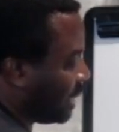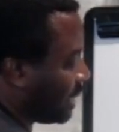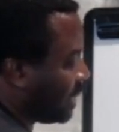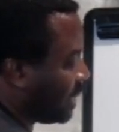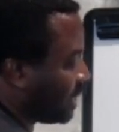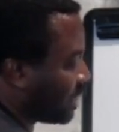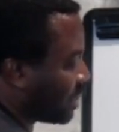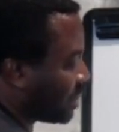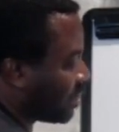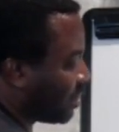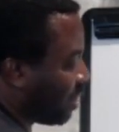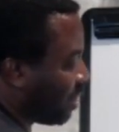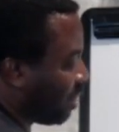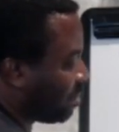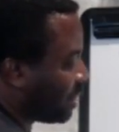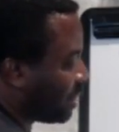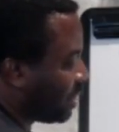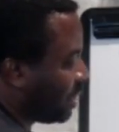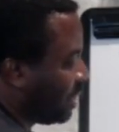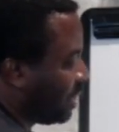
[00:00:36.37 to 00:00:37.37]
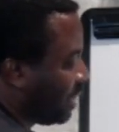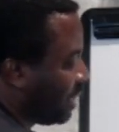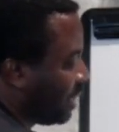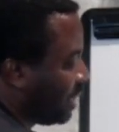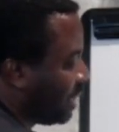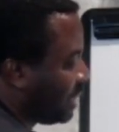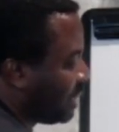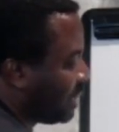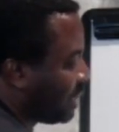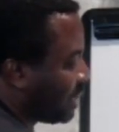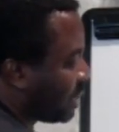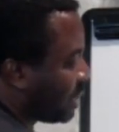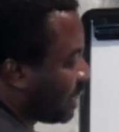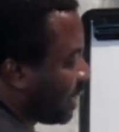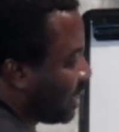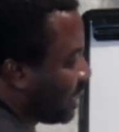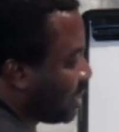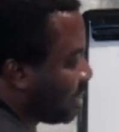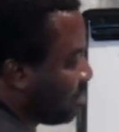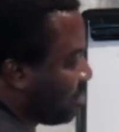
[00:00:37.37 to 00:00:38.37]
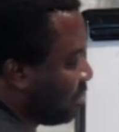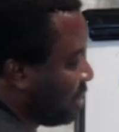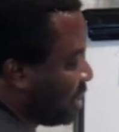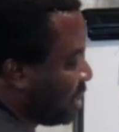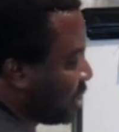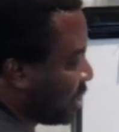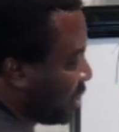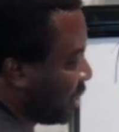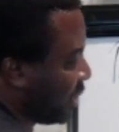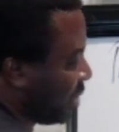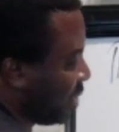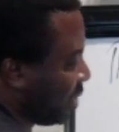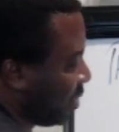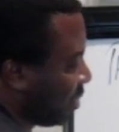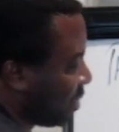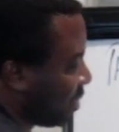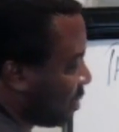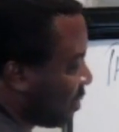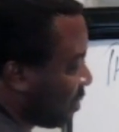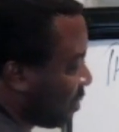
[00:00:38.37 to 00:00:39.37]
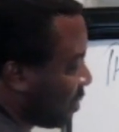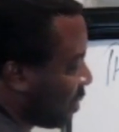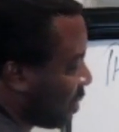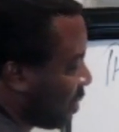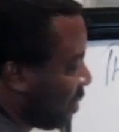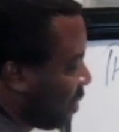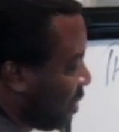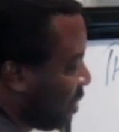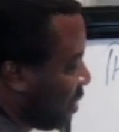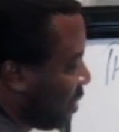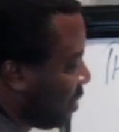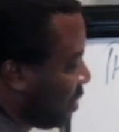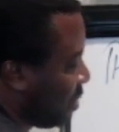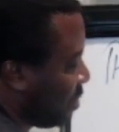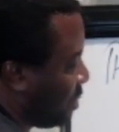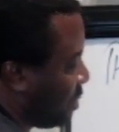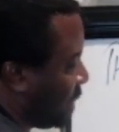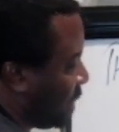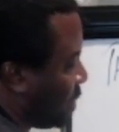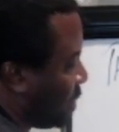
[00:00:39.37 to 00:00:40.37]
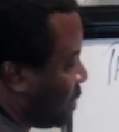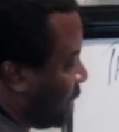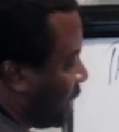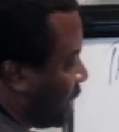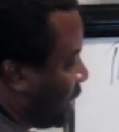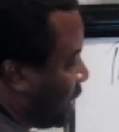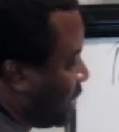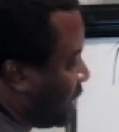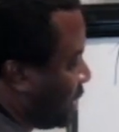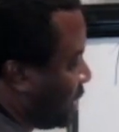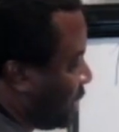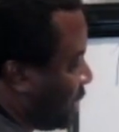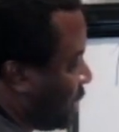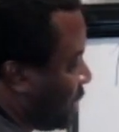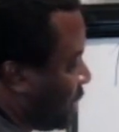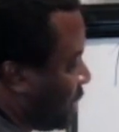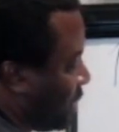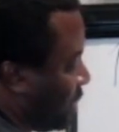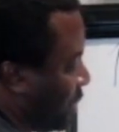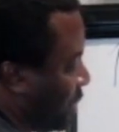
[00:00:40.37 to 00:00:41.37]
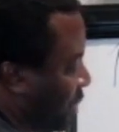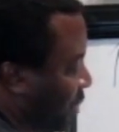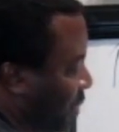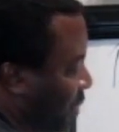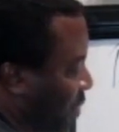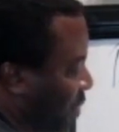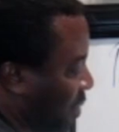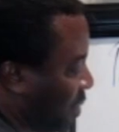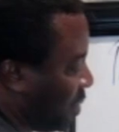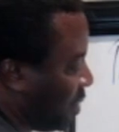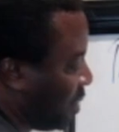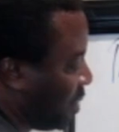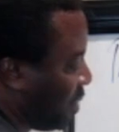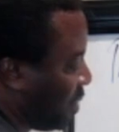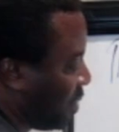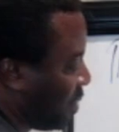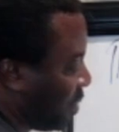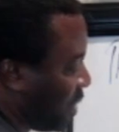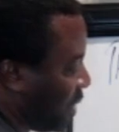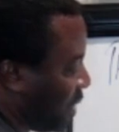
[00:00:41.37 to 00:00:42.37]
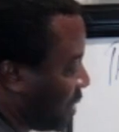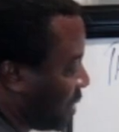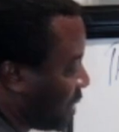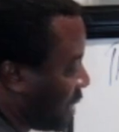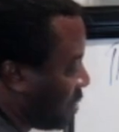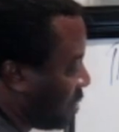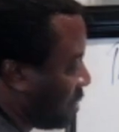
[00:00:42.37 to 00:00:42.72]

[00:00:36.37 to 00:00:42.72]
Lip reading: disrupt transmission between two neurons.